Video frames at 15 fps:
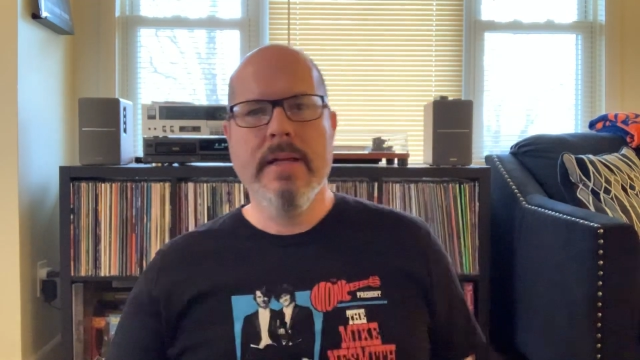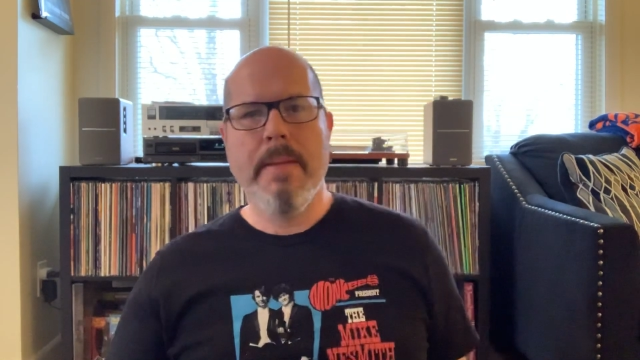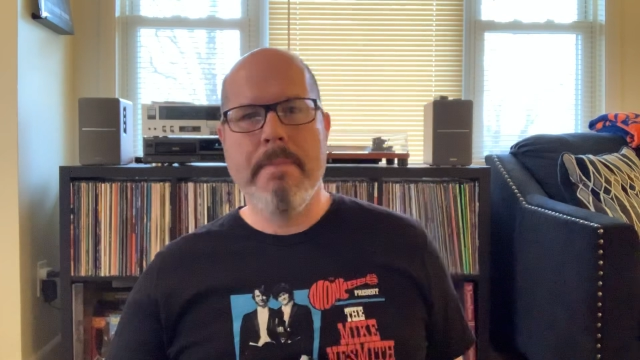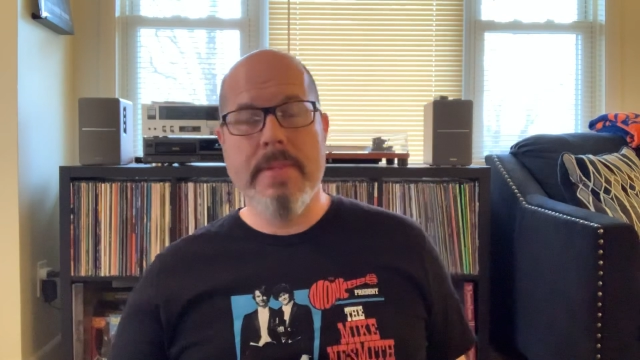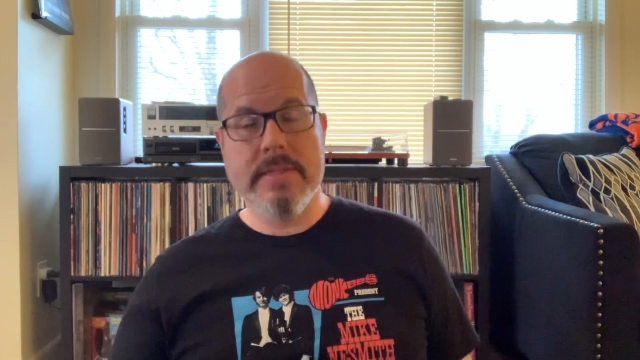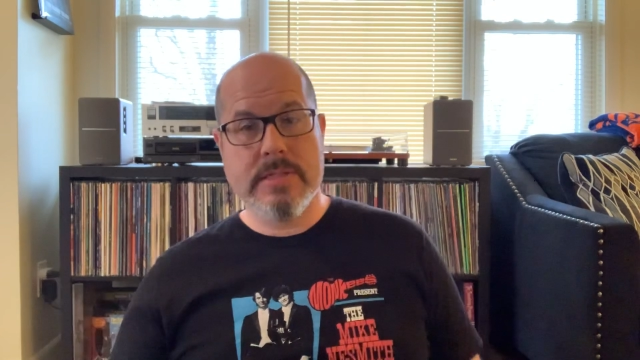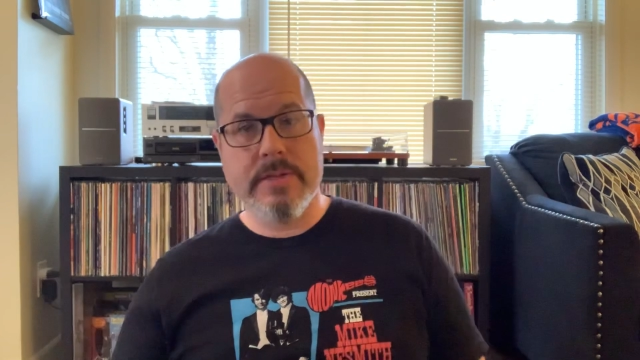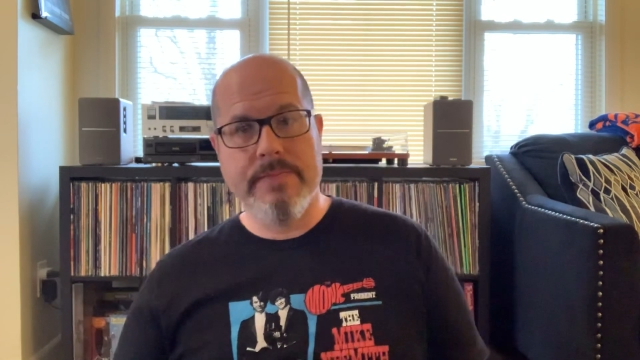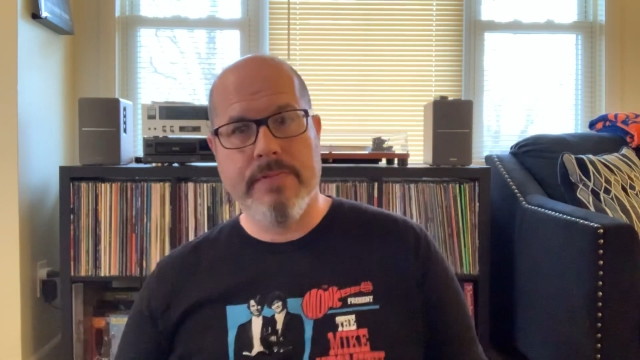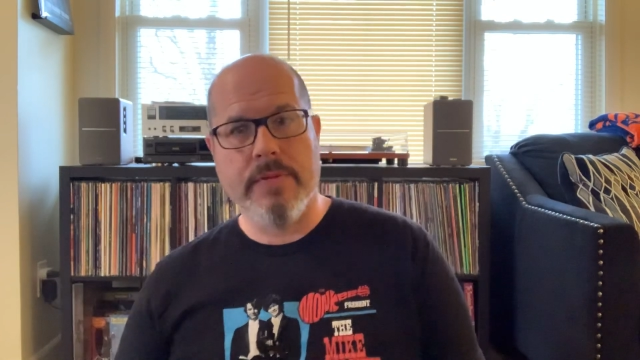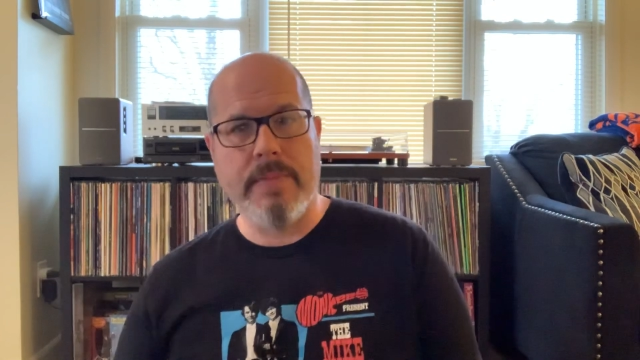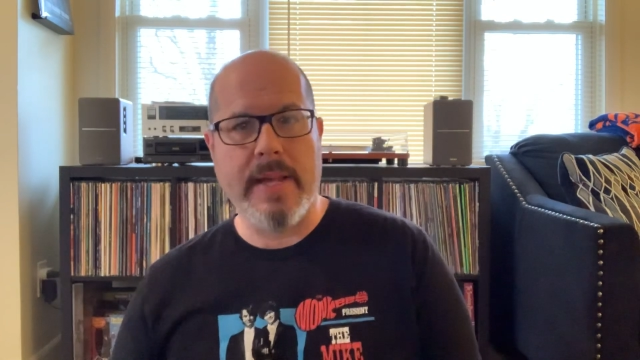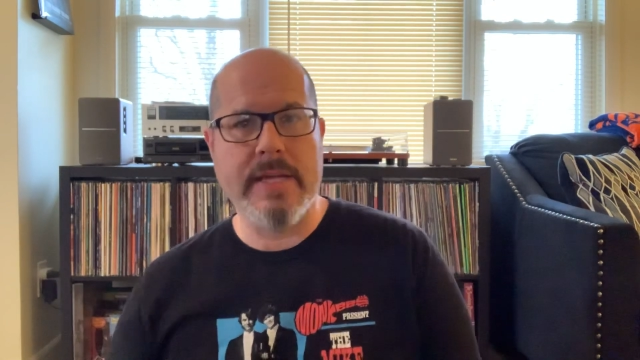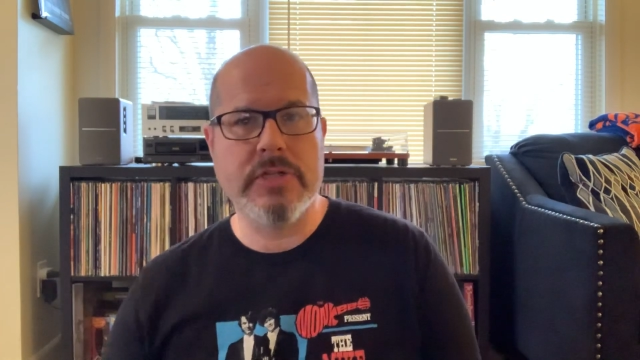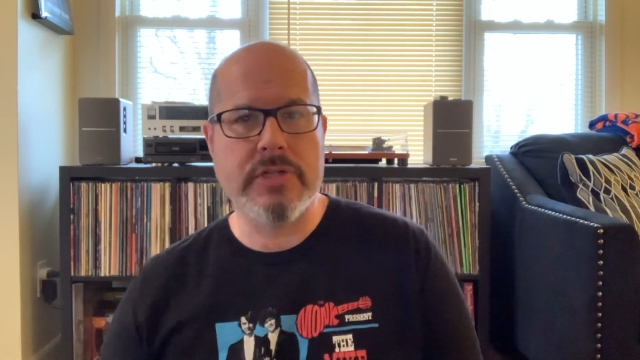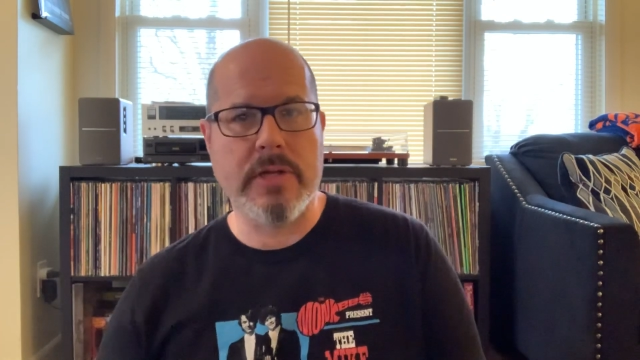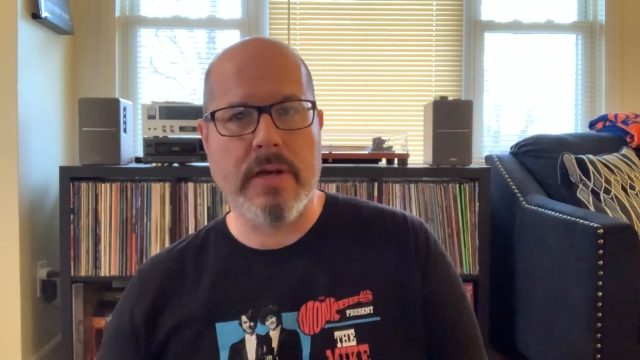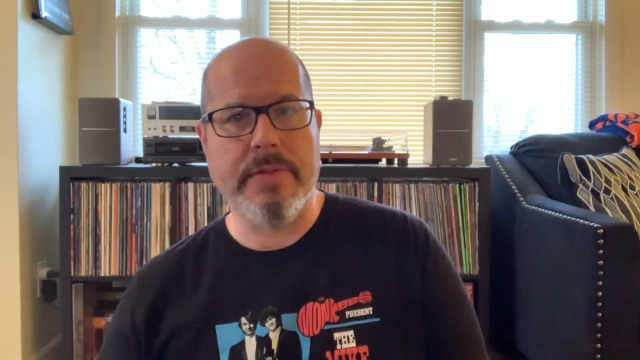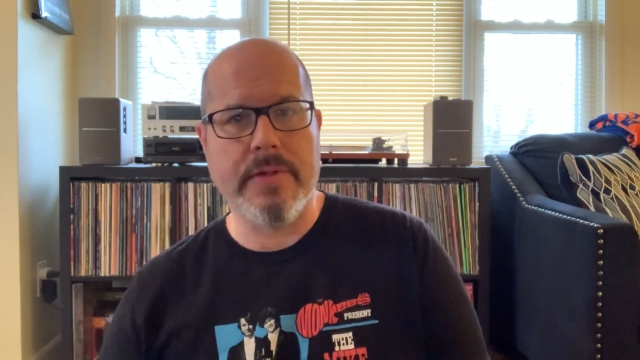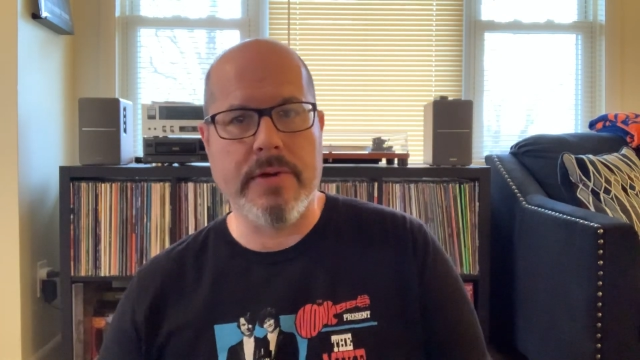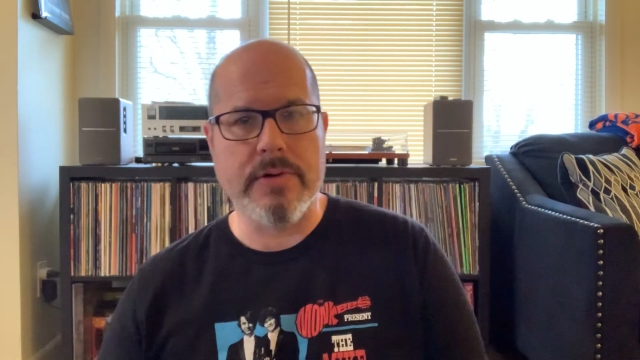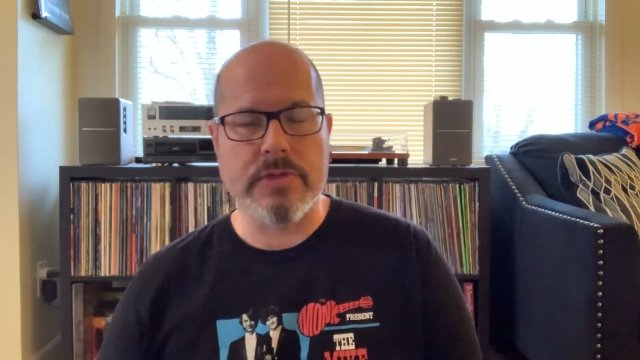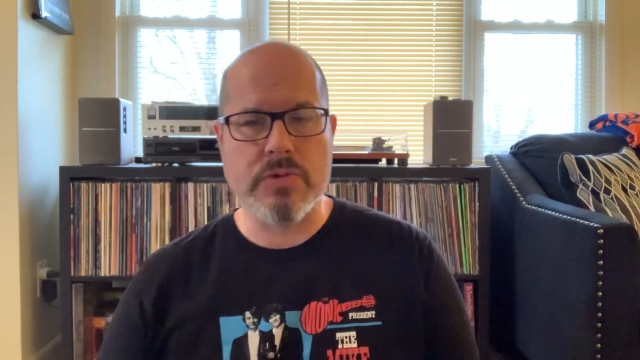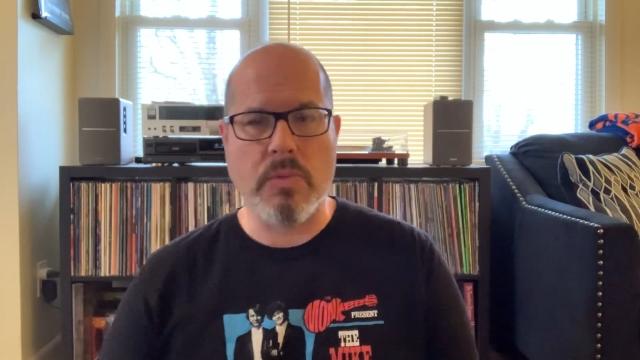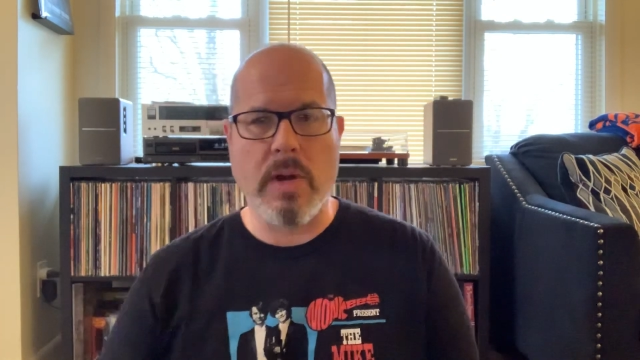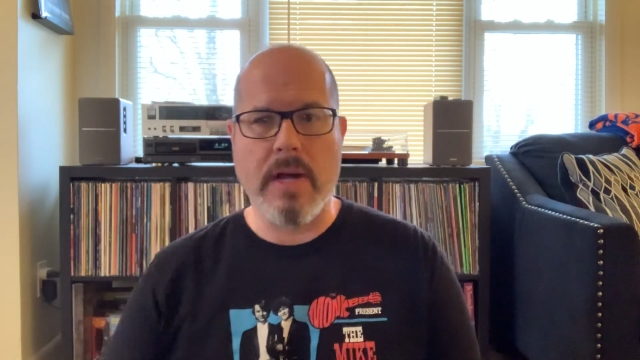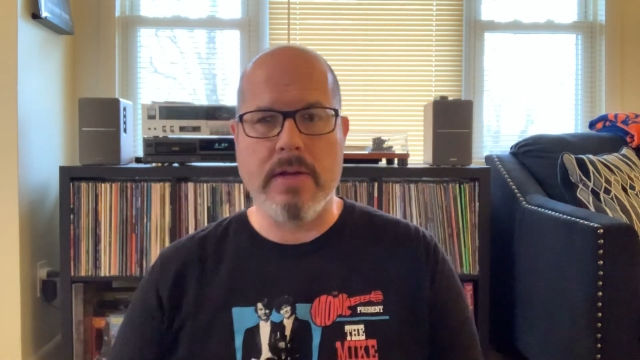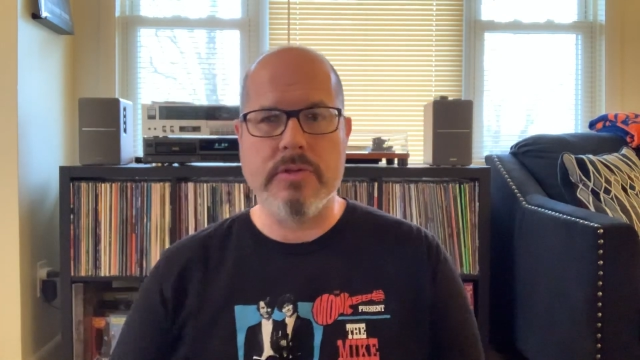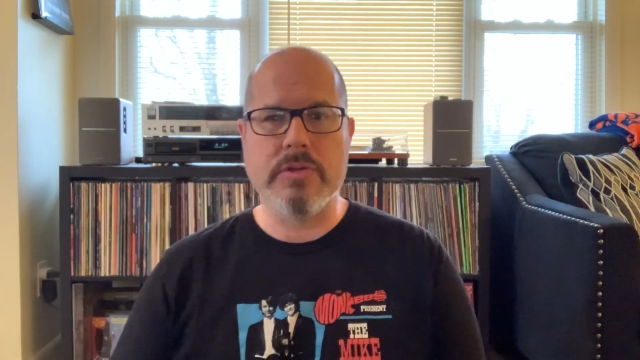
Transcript: misinformation on there as well.